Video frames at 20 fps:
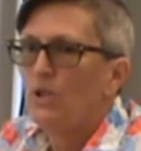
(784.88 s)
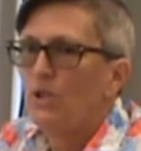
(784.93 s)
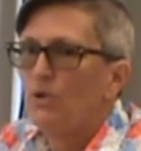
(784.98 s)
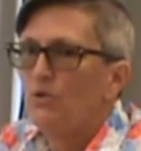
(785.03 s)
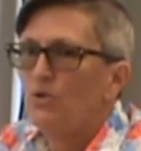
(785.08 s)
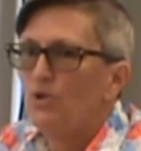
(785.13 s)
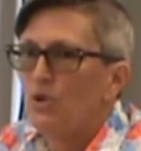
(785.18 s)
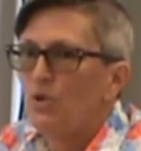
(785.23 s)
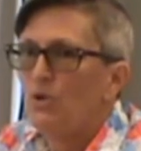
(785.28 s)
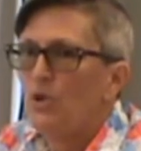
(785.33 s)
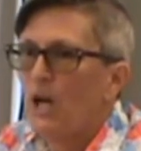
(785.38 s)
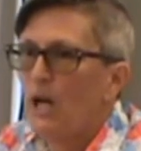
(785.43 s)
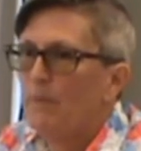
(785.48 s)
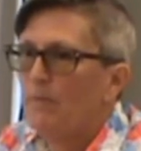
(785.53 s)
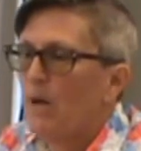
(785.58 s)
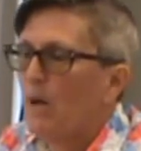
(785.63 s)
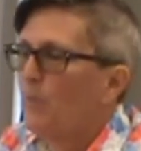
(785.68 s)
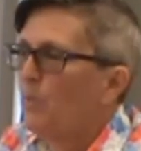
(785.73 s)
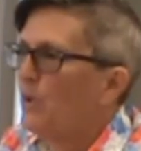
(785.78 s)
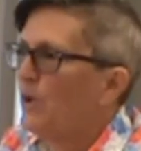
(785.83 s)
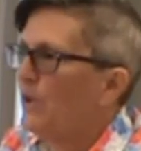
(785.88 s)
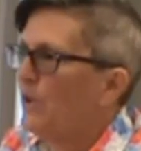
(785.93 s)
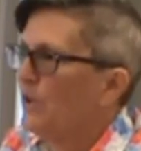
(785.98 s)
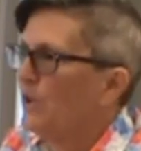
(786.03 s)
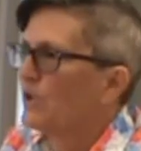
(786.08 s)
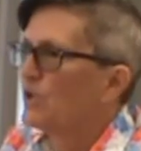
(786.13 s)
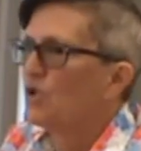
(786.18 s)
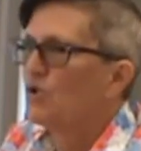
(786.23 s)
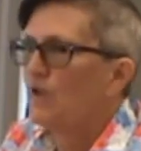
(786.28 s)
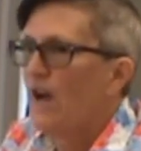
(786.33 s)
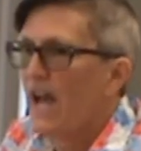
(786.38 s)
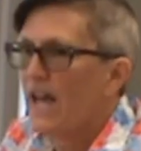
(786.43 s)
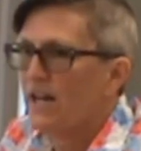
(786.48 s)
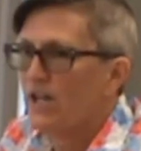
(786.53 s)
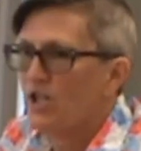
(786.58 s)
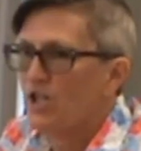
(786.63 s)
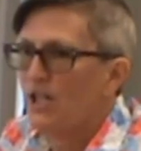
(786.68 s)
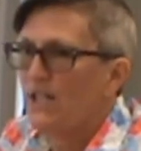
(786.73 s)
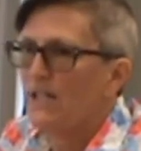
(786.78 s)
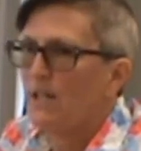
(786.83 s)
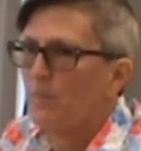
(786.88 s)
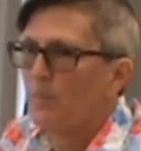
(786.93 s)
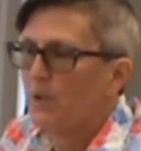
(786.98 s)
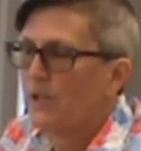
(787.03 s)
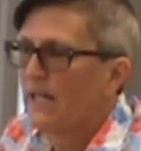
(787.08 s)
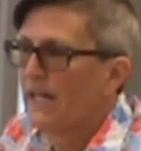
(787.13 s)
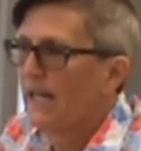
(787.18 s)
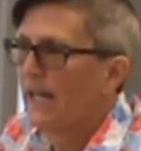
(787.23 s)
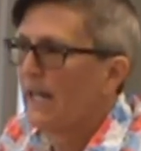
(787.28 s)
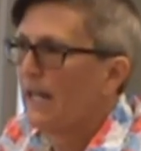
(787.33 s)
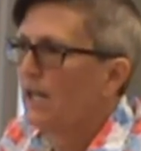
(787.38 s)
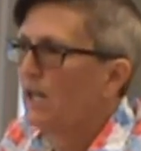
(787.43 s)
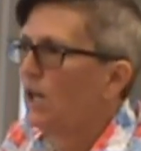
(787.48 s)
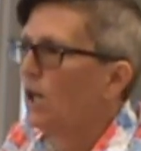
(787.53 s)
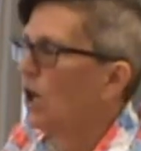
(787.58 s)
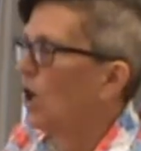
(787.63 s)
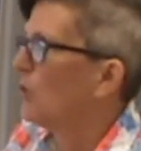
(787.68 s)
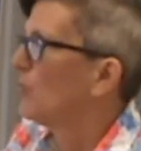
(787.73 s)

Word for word: you do come up with a strategy, a plan, a